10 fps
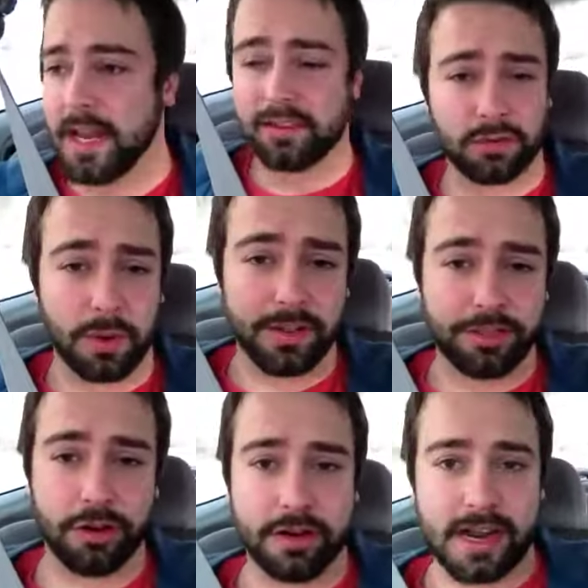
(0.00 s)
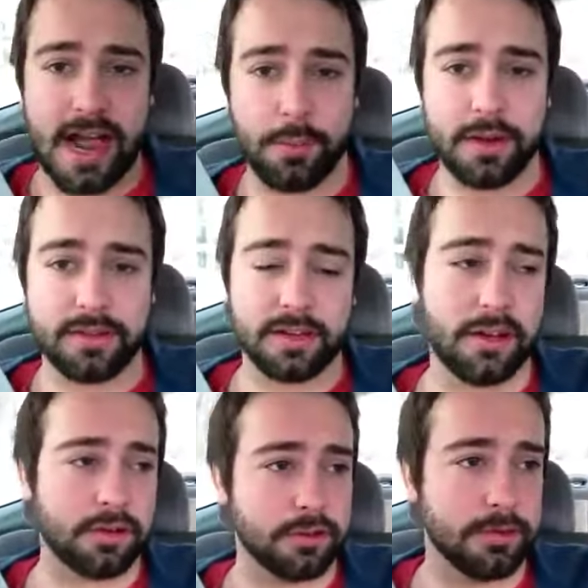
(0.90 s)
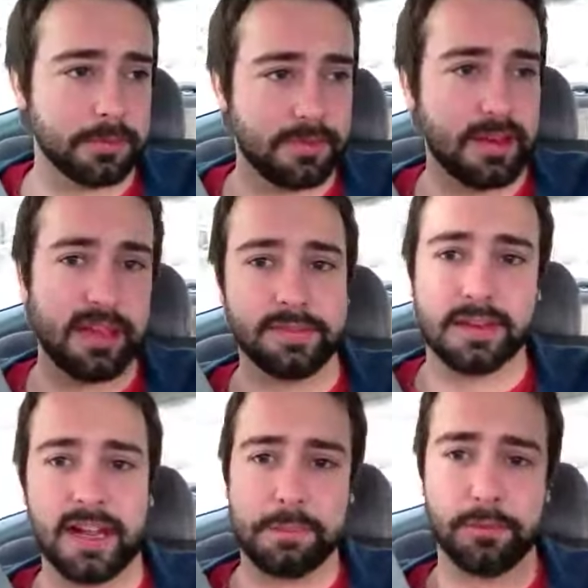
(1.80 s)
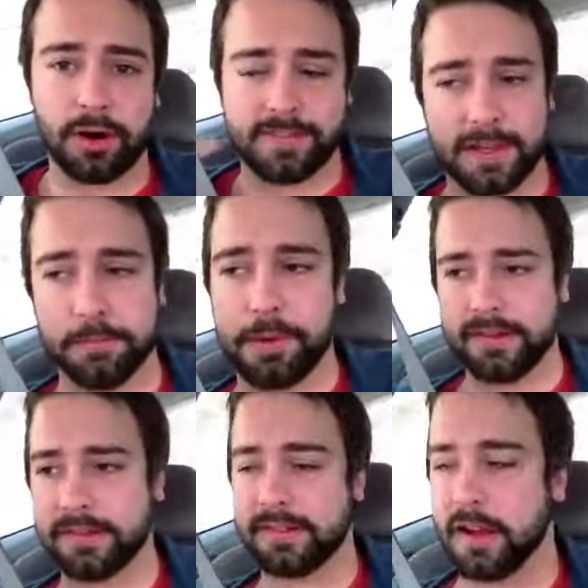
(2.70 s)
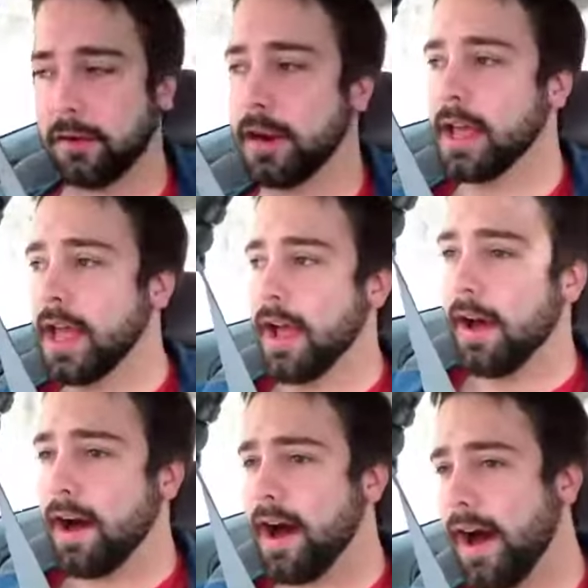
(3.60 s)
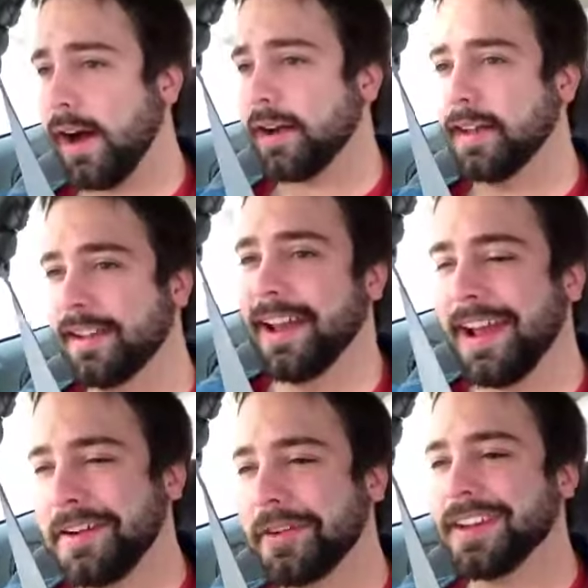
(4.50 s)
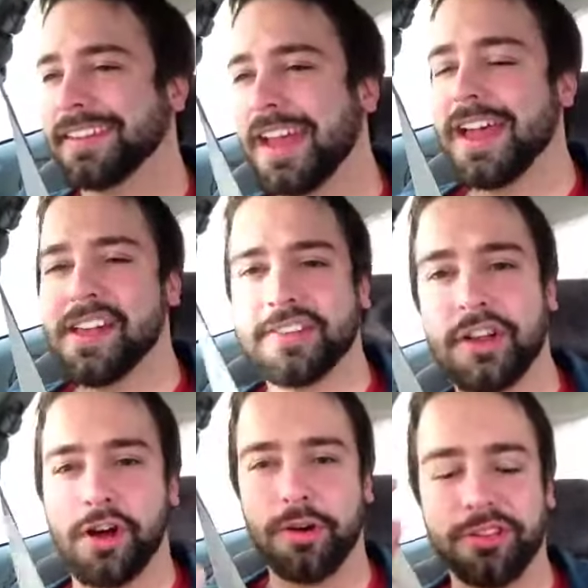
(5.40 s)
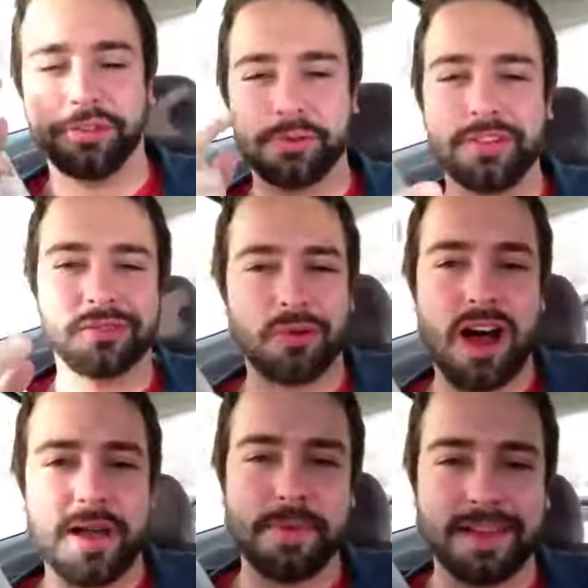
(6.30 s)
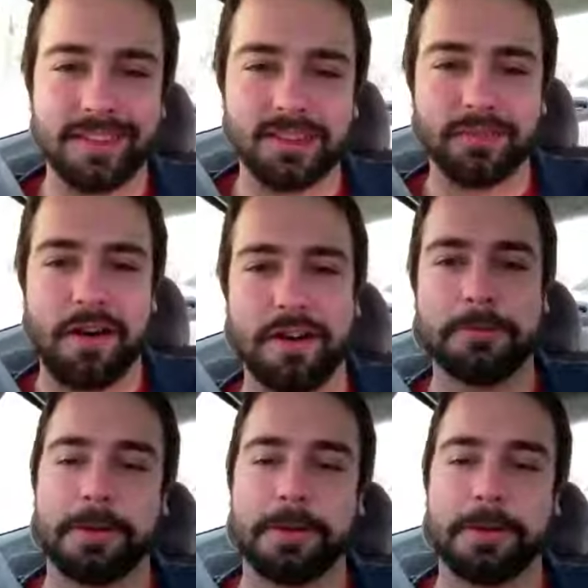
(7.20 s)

It's the 23rd. Yeah, I wait till Christmas Eve, the day before I have to give presents out. Anyways, so the reason why I'm making this vlog is